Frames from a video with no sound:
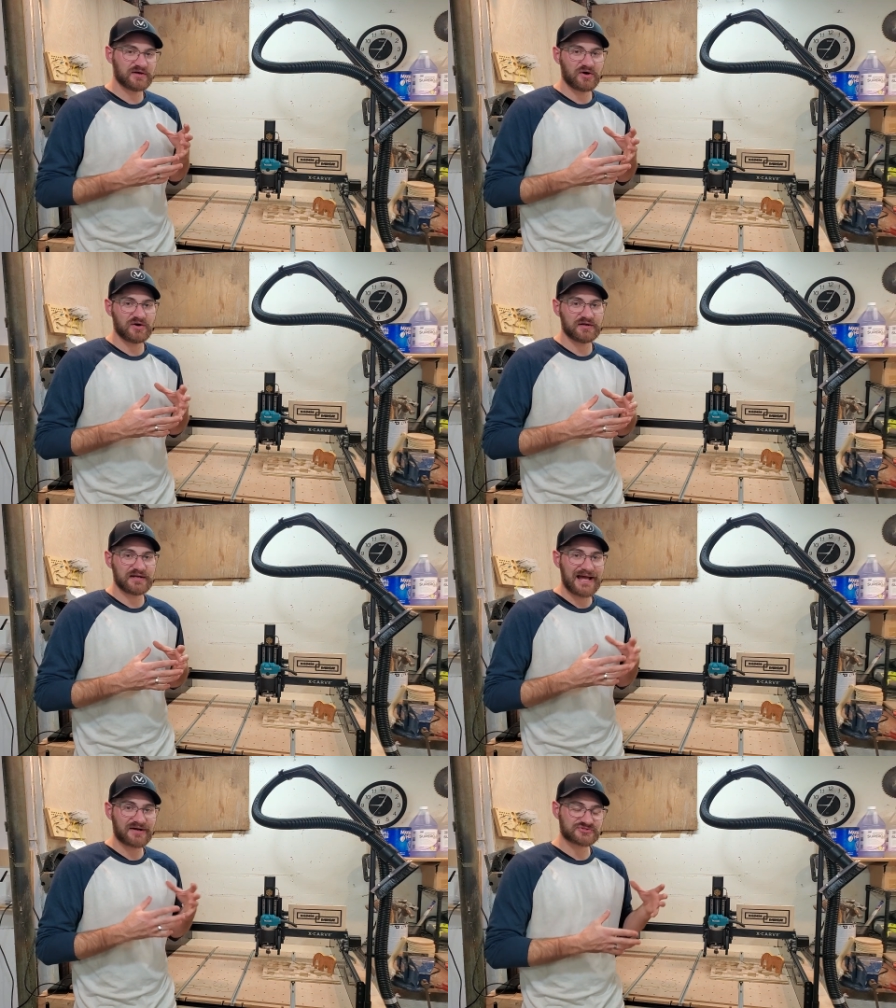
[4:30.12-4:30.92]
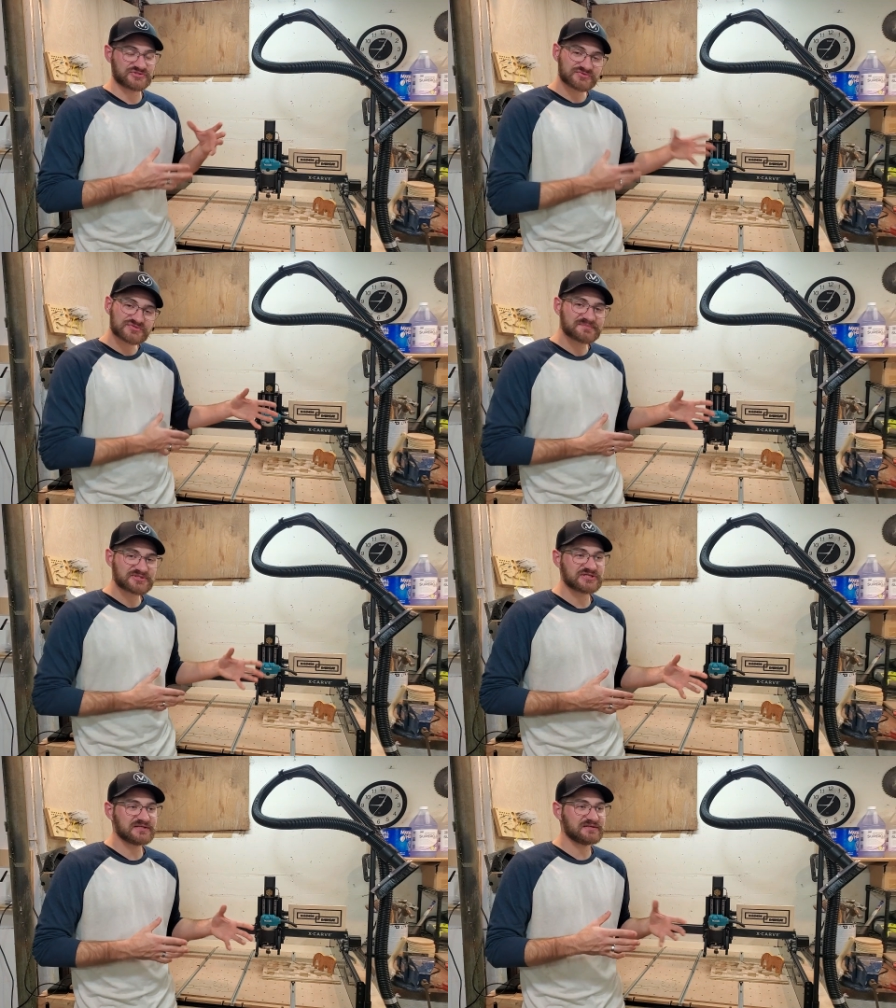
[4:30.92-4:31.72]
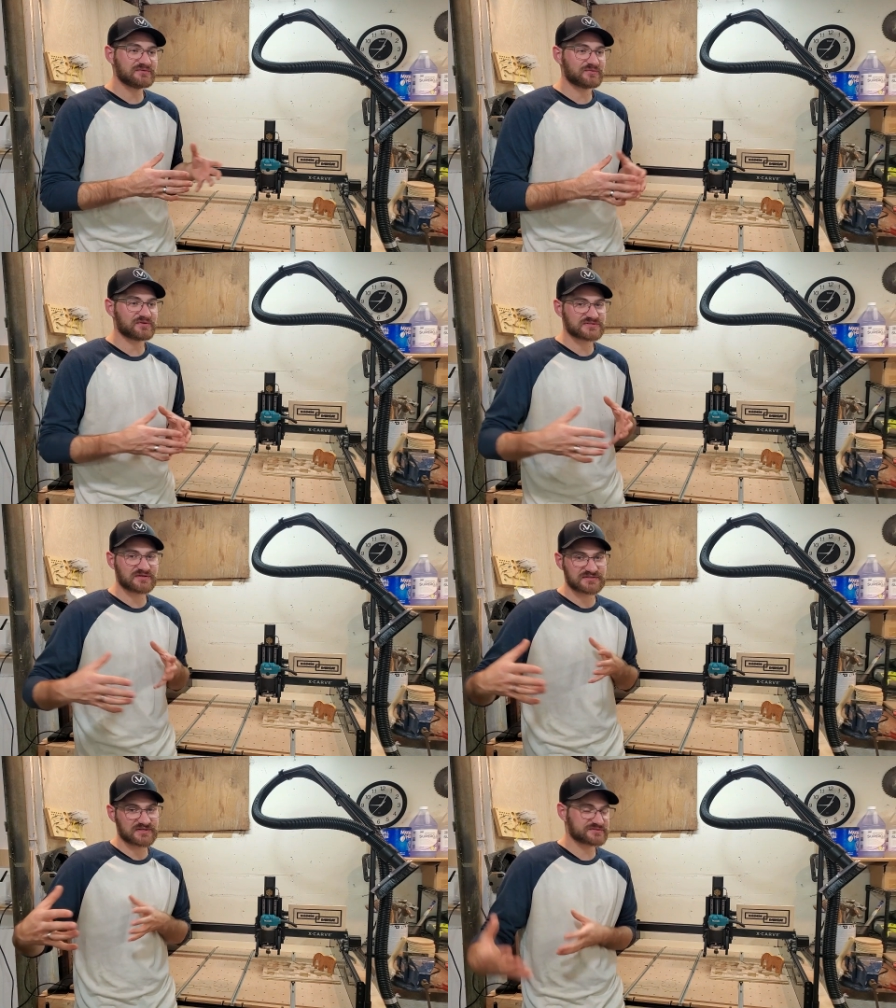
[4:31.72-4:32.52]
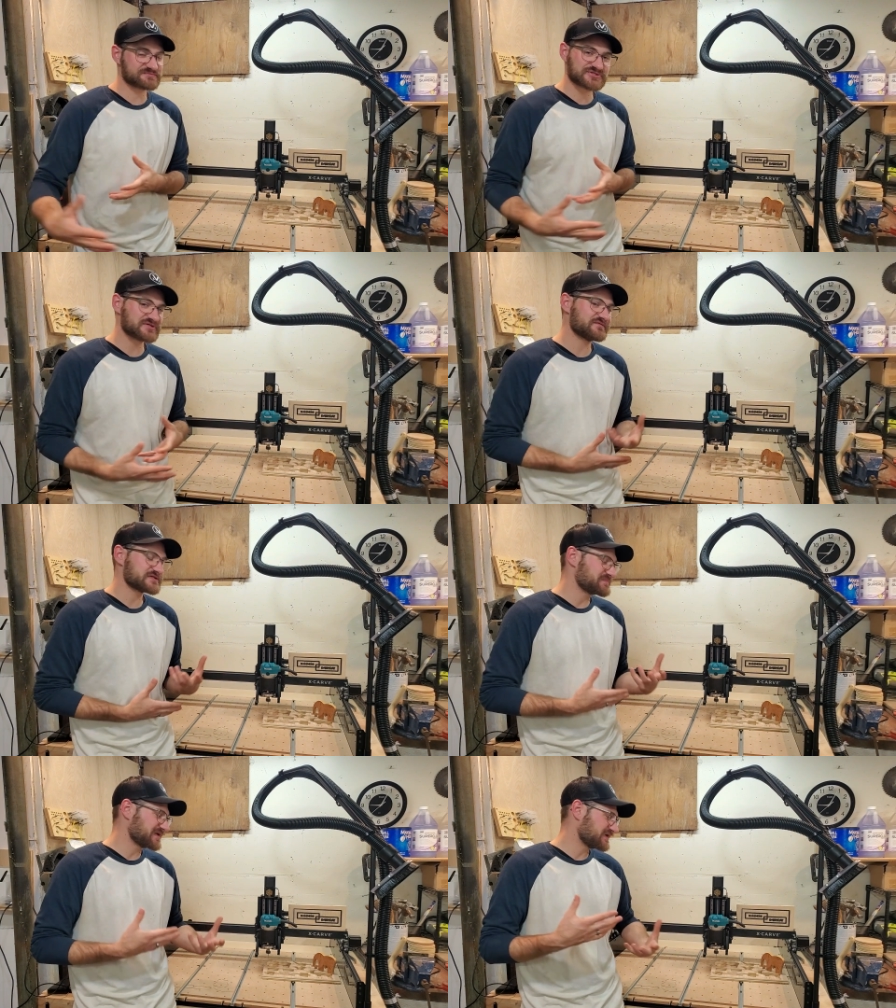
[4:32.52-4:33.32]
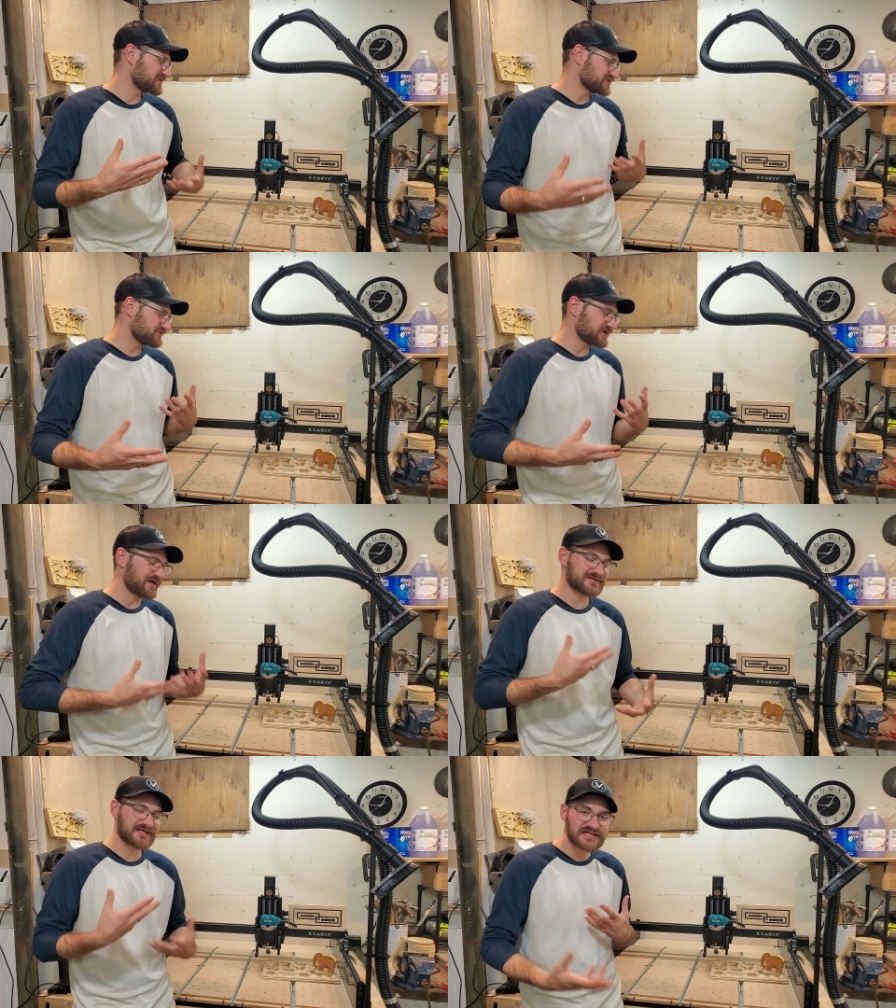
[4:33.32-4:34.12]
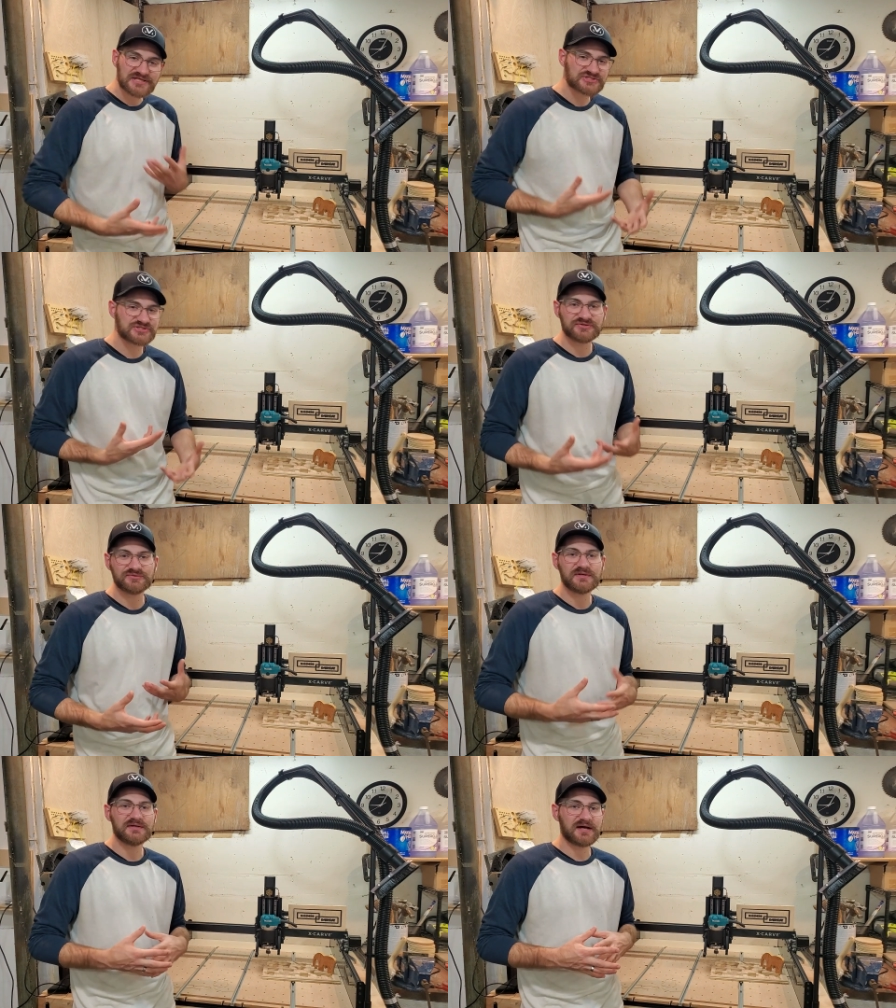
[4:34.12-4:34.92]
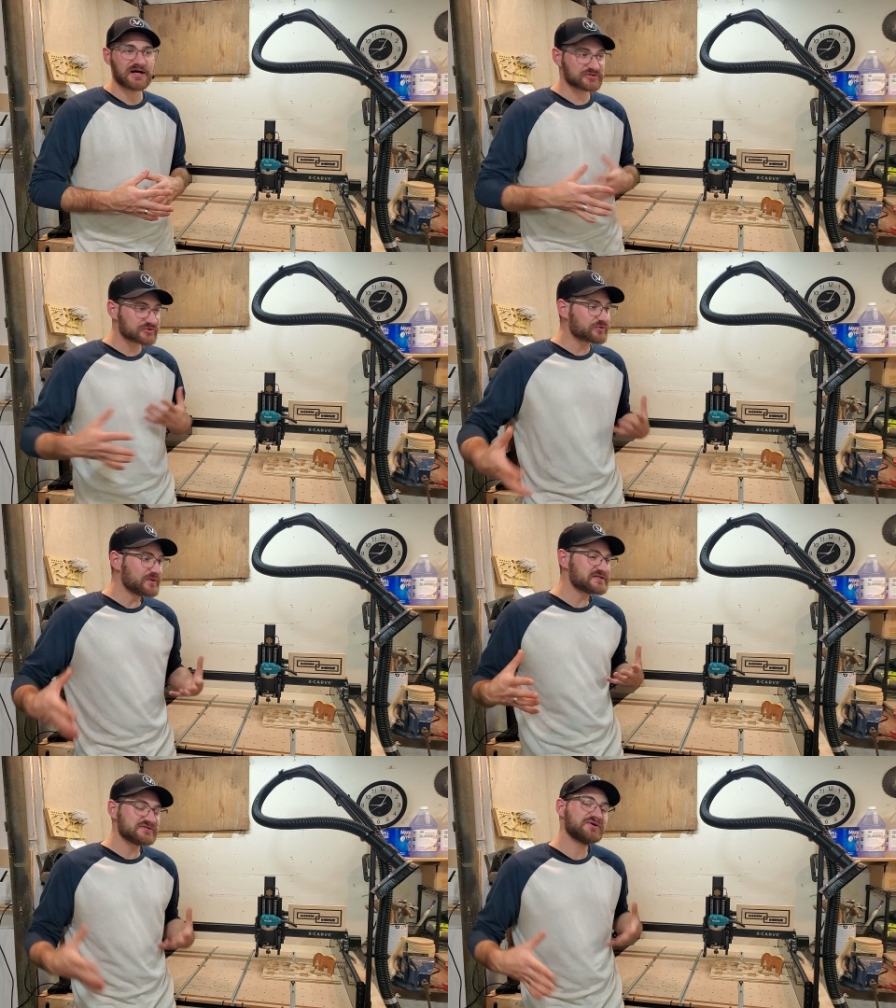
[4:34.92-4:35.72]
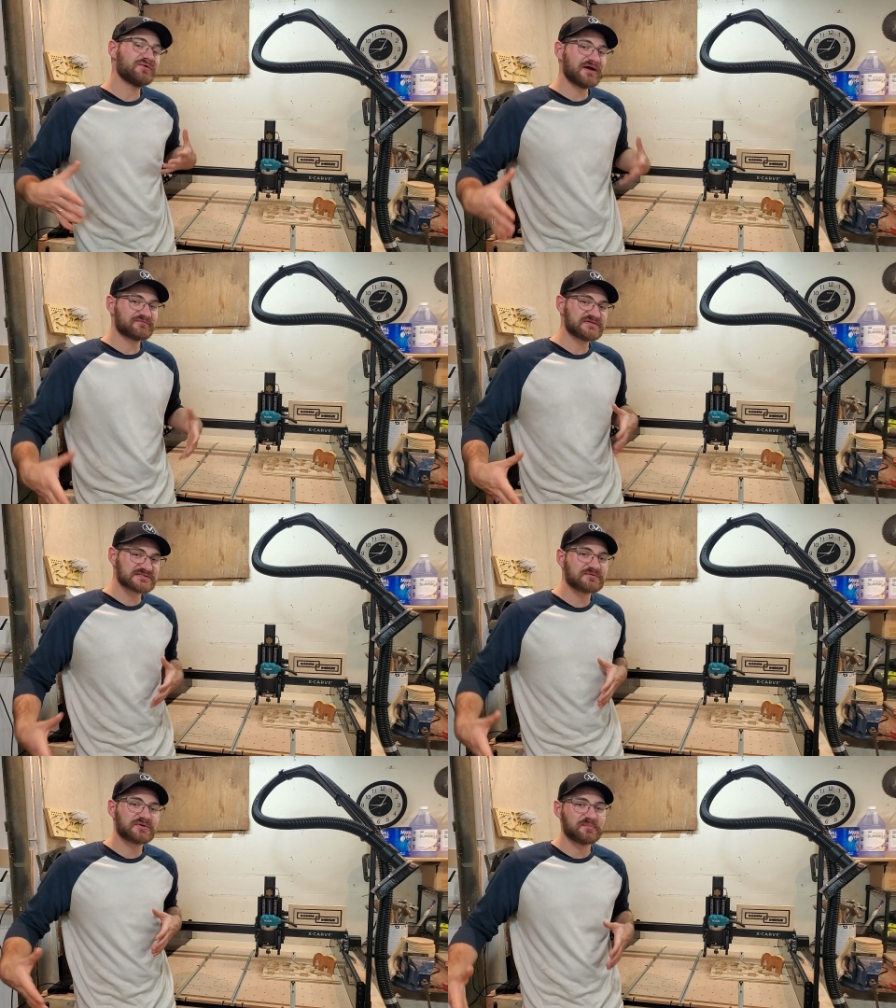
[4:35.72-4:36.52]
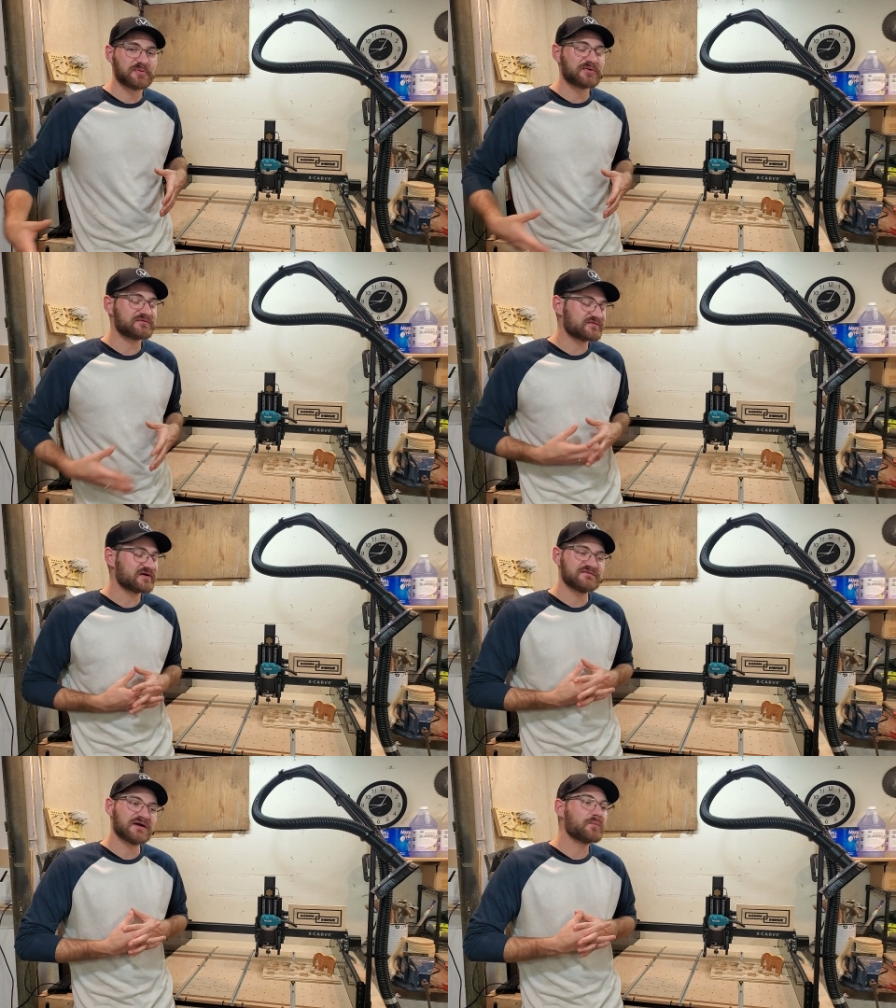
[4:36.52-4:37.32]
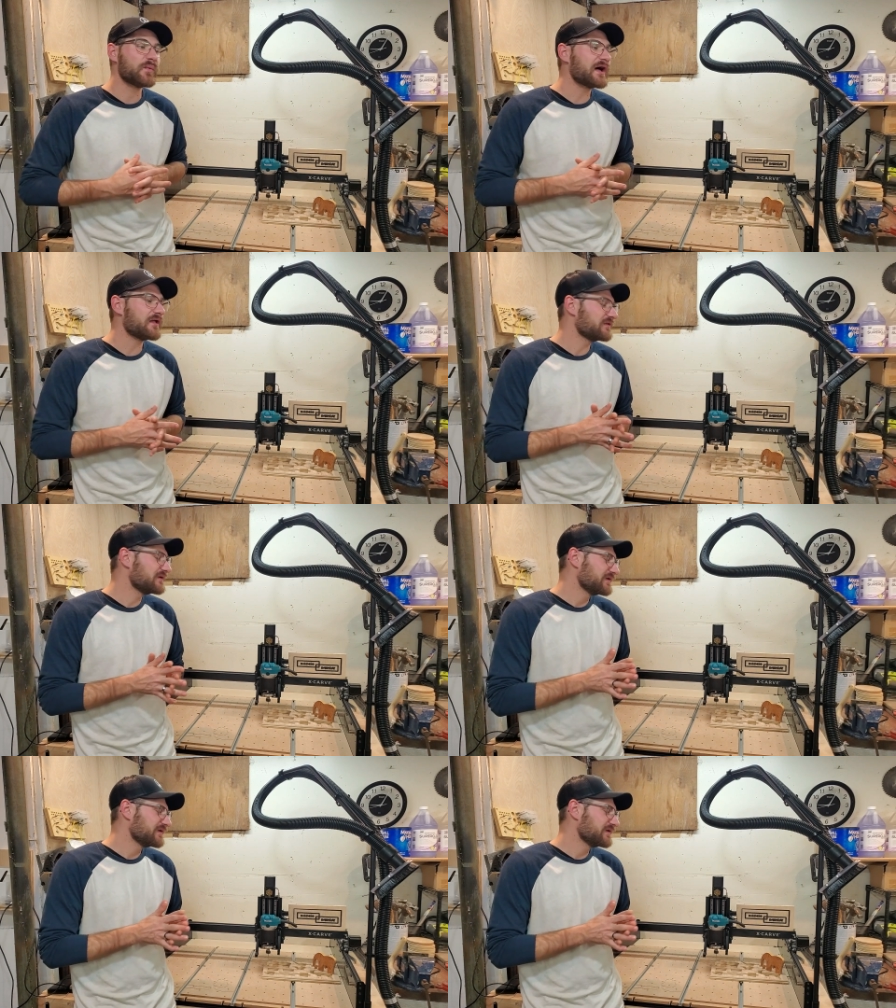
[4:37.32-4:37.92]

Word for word: on how to use the machine or talk to customer service because you're having an issue, uh, you're going to know every single component very, very well.